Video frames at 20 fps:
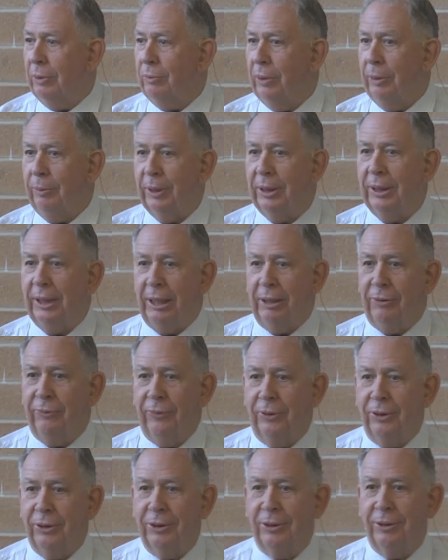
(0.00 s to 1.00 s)
when we were
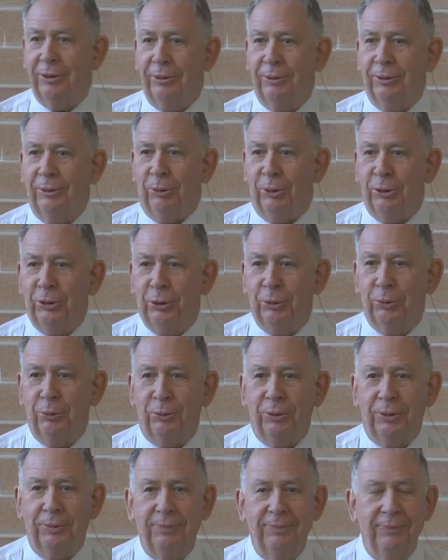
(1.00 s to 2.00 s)
infants or
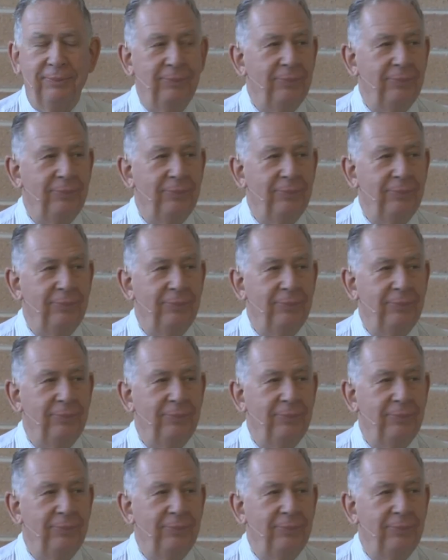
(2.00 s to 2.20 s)
children.